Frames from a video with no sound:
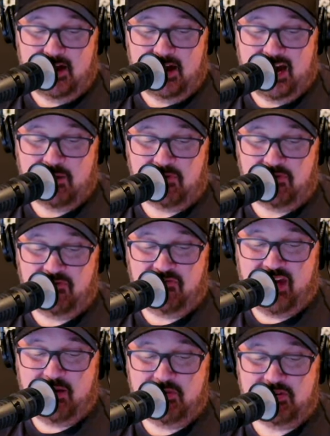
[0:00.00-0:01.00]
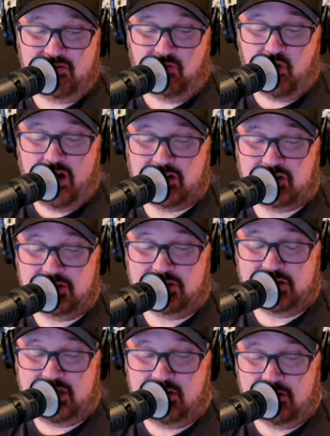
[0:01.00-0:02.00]
I'm a famous
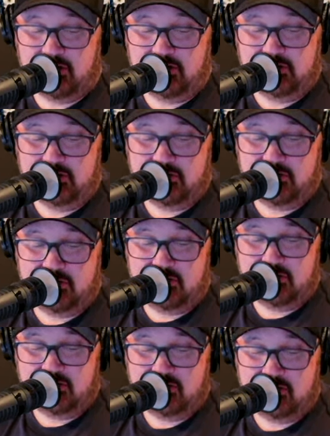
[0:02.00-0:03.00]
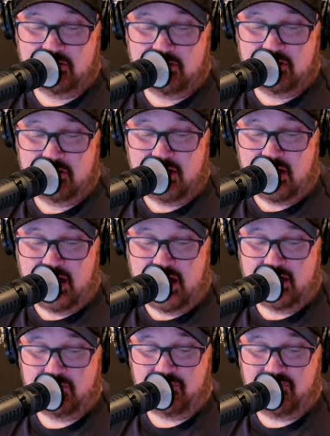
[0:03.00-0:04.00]
Russian leader. I
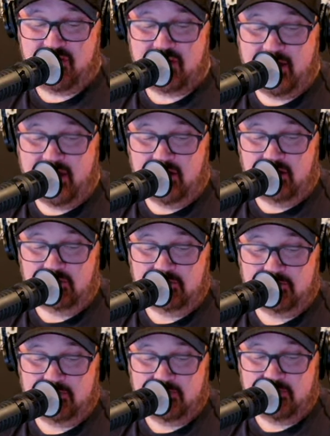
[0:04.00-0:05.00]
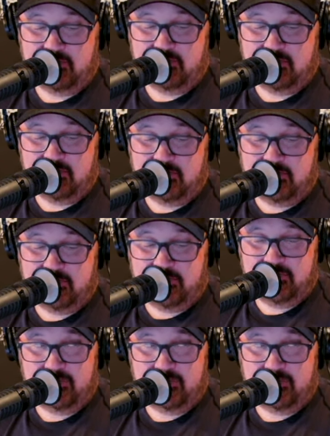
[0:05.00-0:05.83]
am female. Roar!